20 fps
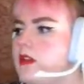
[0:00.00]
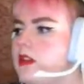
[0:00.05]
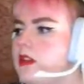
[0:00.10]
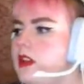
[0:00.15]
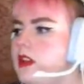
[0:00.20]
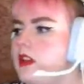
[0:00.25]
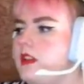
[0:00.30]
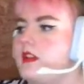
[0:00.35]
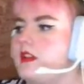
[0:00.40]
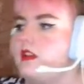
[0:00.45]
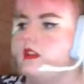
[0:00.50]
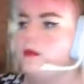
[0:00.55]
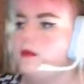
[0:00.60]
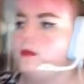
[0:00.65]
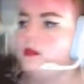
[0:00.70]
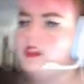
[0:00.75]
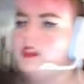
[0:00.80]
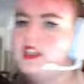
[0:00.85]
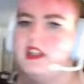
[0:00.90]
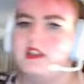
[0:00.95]
last
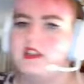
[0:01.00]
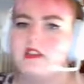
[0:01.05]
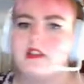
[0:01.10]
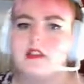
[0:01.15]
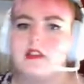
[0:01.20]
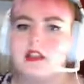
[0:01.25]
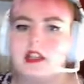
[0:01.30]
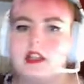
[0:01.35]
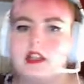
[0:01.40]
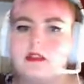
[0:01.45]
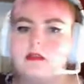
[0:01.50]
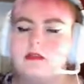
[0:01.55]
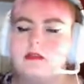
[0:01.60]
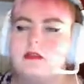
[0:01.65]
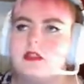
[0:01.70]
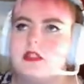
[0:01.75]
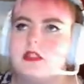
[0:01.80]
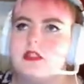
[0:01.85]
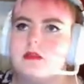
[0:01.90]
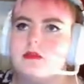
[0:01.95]
couple years they have
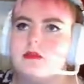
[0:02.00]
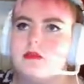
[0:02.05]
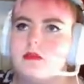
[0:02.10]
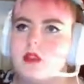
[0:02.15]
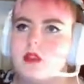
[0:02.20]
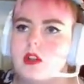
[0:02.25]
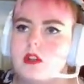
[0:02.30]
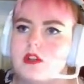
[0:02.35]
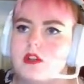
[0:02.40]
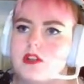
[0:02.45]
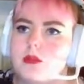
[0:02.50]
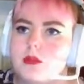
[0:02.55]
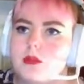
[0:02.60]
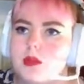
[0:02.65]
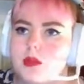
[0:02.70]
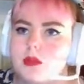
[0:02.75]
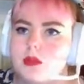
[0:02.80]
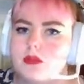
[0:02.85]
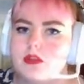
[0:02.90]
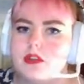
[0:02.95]
also
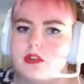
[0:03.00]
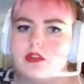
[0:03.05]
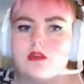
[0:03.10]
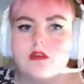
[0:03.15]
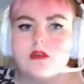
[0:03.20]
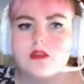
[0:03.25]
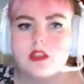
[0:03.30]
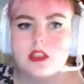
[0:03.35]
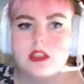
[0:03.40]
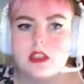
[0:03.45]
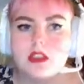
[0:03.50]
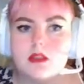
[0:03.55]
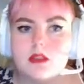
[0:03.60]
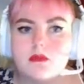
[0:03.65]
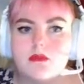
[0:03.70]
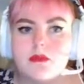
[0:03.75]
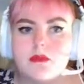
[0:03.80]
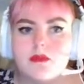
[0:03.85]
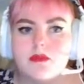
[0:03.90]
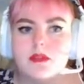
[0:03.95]
moved, and
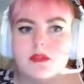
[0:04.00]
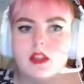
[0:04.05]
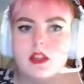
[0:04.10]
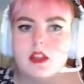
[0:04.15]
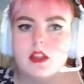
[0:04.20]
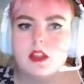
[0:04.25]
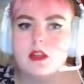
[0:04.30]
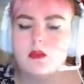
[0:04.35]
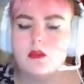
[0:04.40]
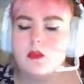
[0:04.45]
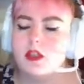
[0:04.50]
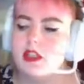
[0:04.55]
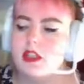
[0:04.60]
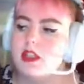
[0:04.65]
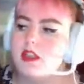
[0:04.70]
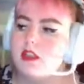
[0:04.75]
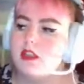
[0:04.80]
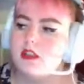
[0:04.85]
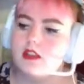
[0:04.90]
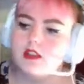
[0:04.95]
we
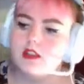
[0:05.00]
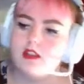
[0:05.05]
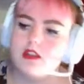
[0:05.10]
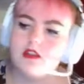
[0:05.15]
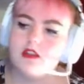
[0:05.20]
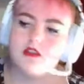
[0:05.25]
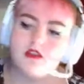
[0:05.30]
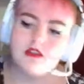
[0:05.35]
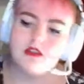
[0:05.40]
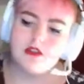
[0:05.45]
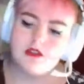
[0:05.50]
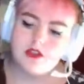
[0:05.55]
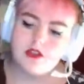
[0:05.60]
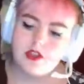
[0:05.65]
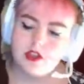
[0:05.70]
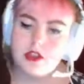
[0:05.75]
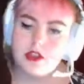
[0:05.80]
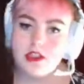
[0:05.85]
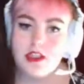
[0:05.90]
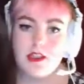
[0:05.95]
in the
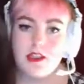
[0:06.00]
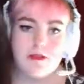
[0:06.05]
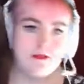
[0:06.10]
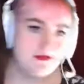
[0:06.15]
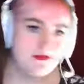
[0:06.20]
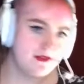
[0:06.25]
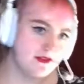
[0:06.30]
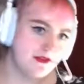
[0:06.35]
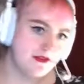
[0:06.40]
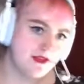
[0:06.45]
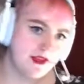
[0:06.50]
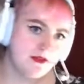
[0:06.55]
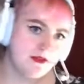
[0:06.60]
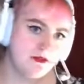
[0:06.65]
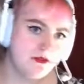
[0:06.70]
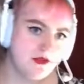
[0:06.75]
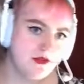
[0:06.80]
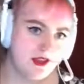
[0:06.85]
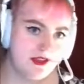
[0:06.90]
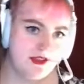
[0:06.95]
young left. Yeah.
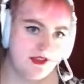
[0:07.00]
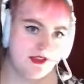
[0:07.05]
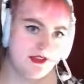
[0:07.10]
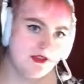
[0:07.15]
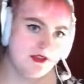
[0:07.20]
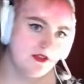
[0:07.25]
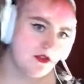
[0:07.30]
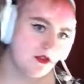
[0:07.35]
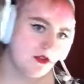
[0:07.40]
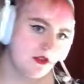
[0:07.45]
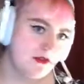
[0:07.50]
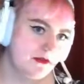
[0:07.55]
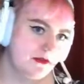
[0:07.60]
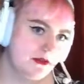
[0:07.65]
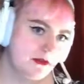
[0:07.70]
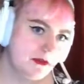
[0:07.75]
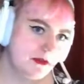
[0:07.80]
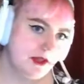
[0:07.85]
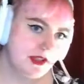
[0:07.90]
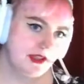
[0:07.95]
Yes, sorry for
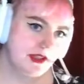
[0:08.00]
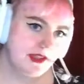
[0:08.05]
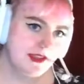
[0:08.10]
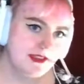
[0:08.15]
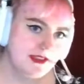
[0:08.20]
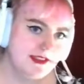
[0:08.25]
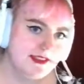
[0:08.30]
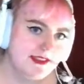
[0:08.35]
my cat.